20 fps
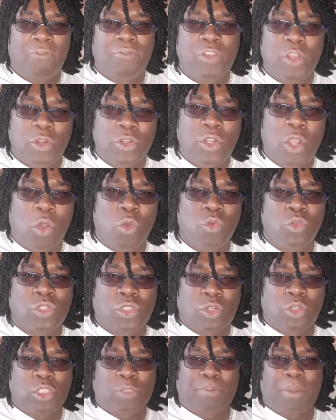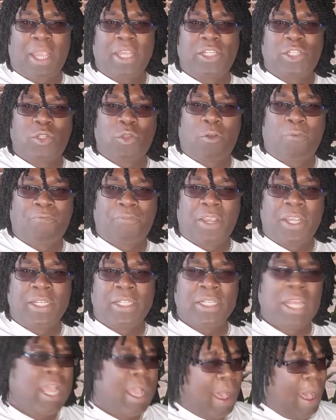off your nose to spite your
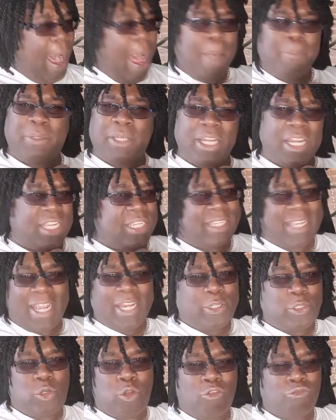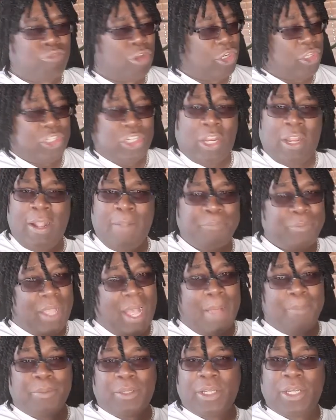face. I'm going to get you, Russia.
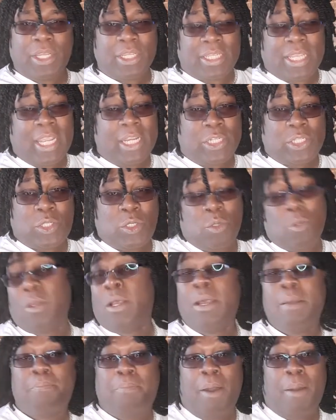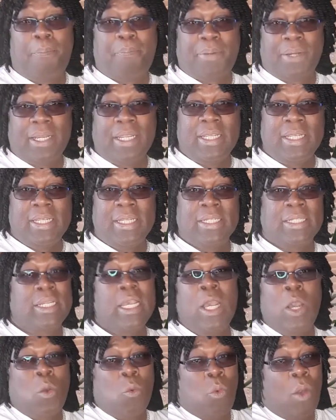I'm going to get you. But
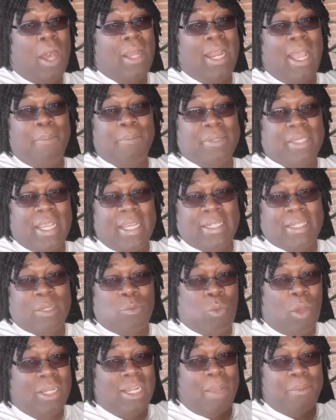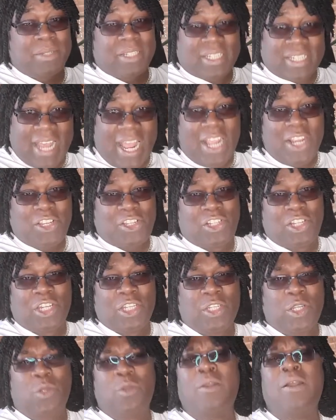please, while I'm
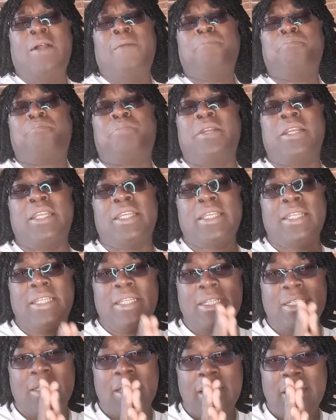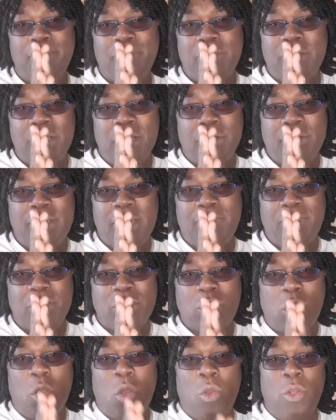sanctioning you, please, you know, give
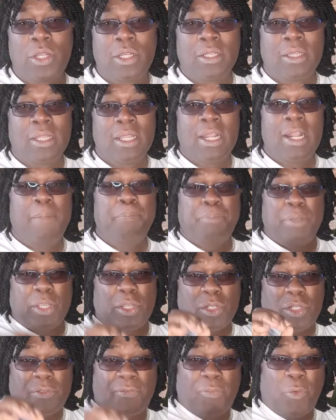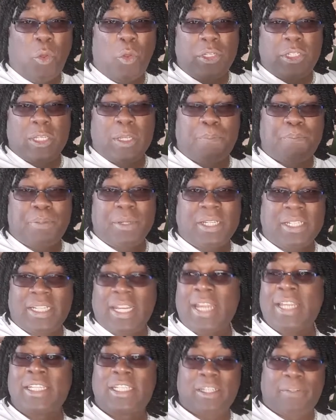us oil. Because
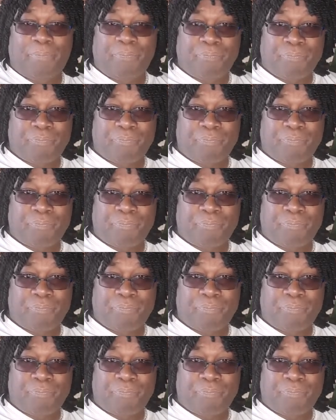40%